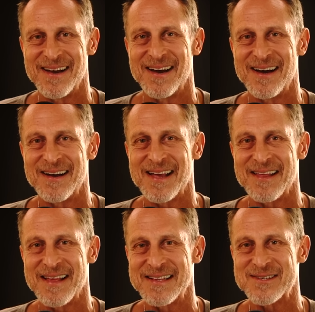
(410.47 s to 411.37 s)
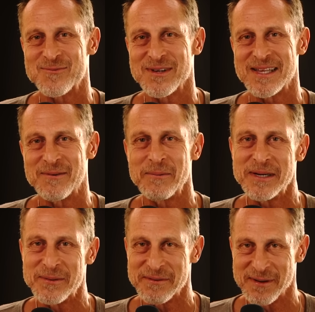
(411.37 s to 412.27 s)
Uh, and that's really what
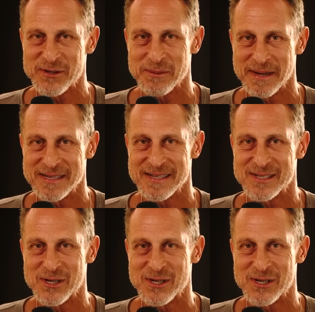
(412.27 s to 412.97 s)
we do in functional medicine.